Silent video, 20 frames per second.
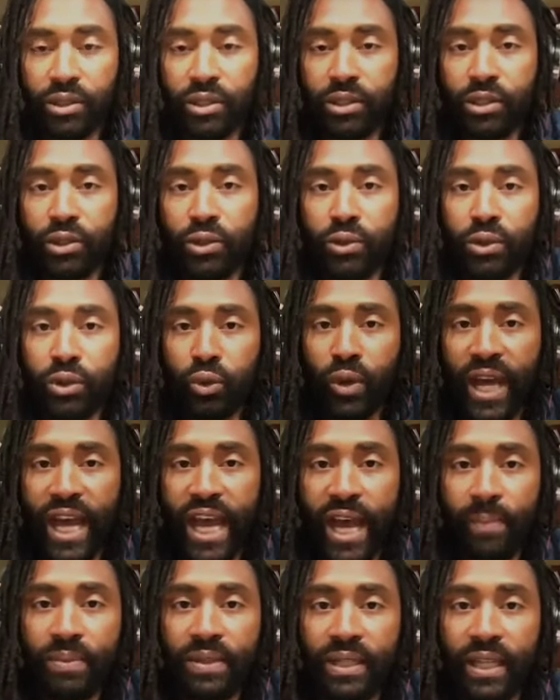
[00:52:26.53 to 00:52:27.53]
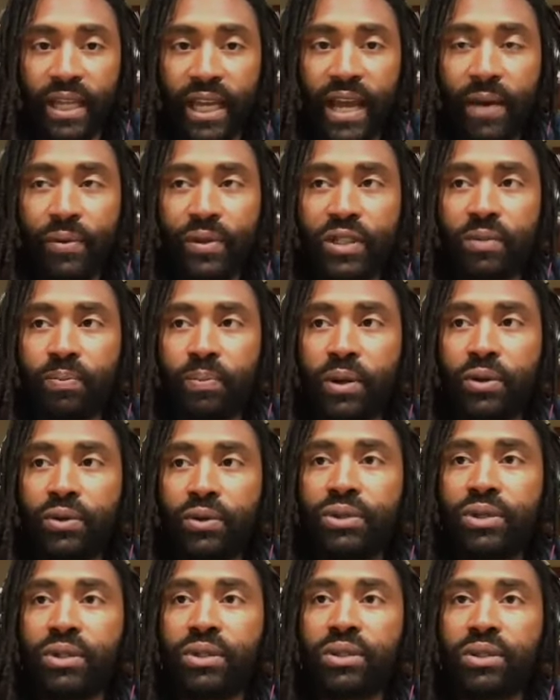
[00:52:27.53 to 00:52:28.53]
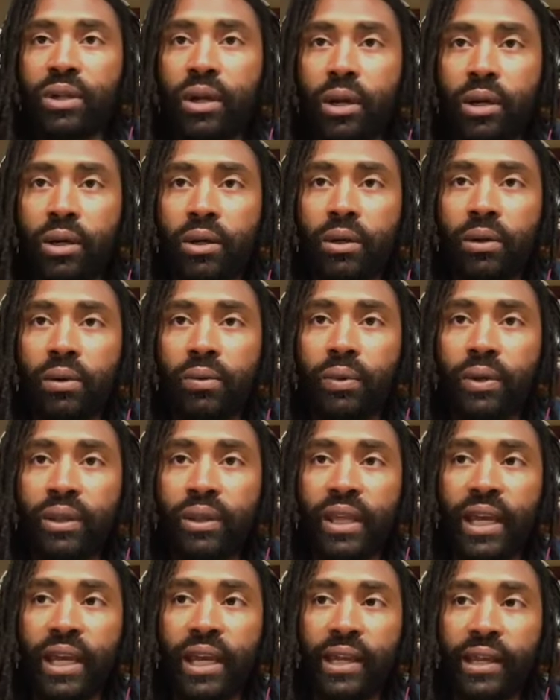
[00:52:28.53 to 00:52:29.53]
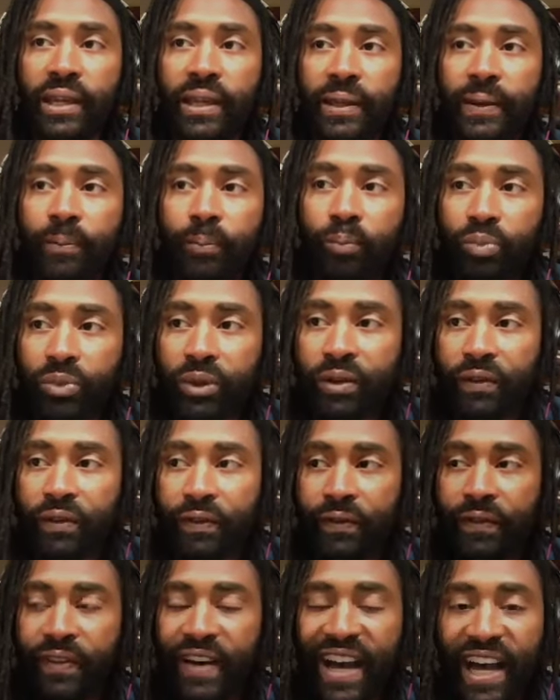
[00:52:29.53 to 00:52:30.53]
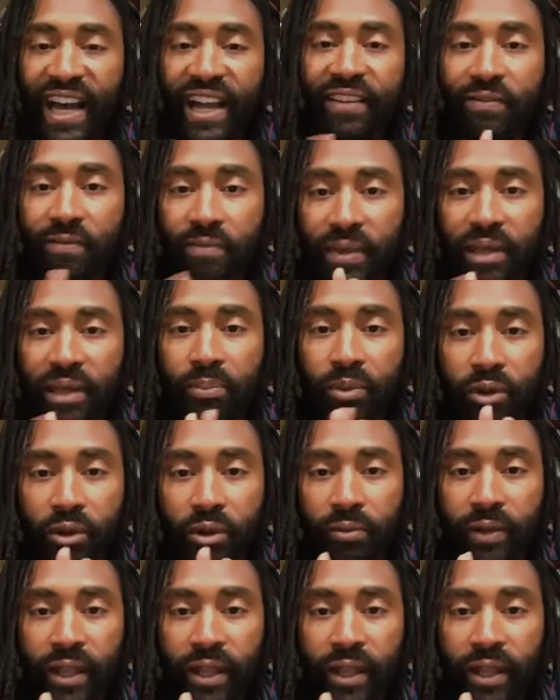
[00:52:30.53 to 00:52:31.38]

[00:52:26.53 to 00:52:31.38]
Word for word: do new apps. Like I was supposed to start with like 5 people.